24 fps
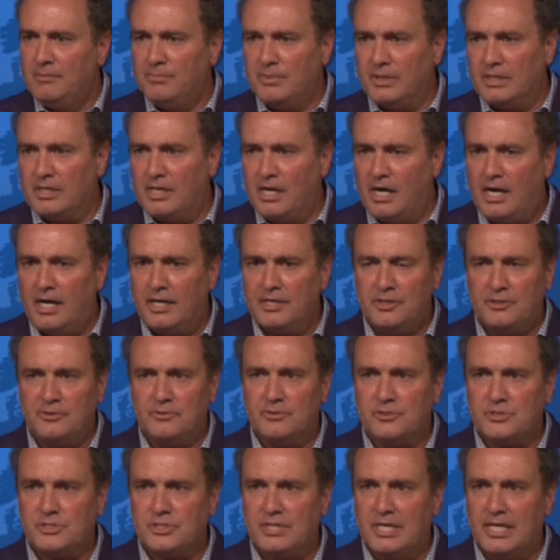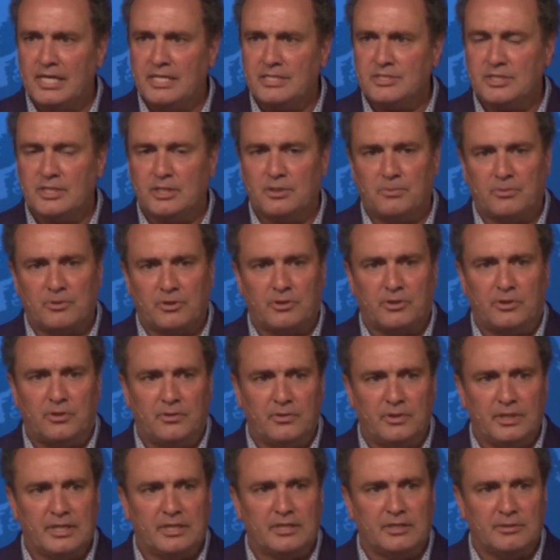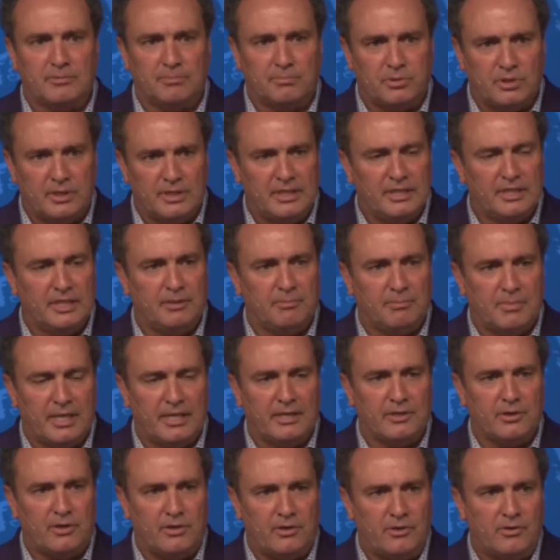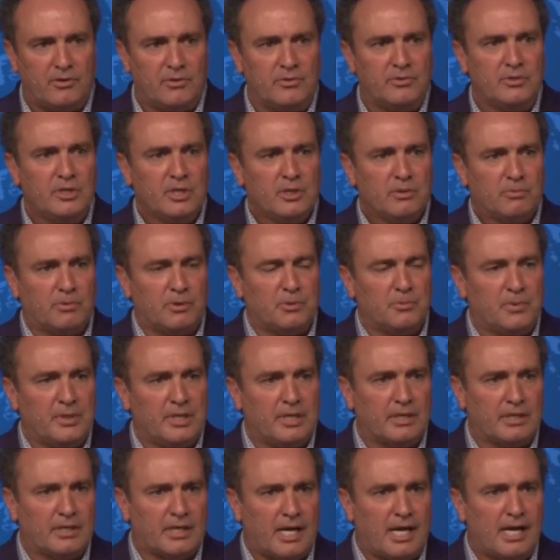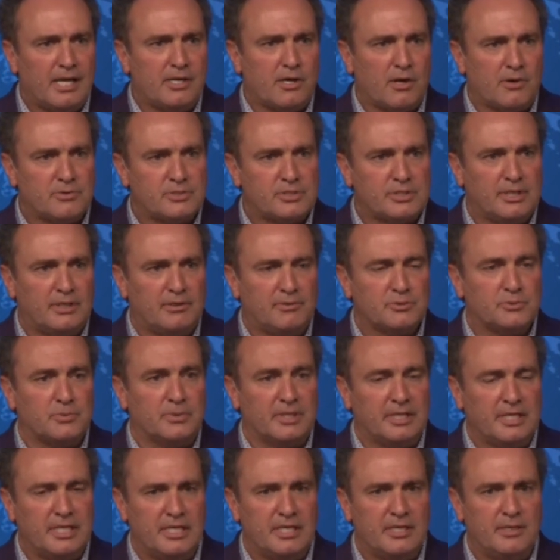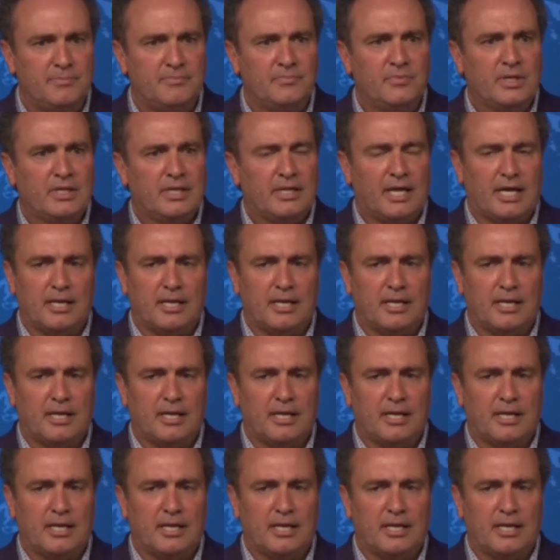but God understands that we're only completely made whole when we align ourselves with Him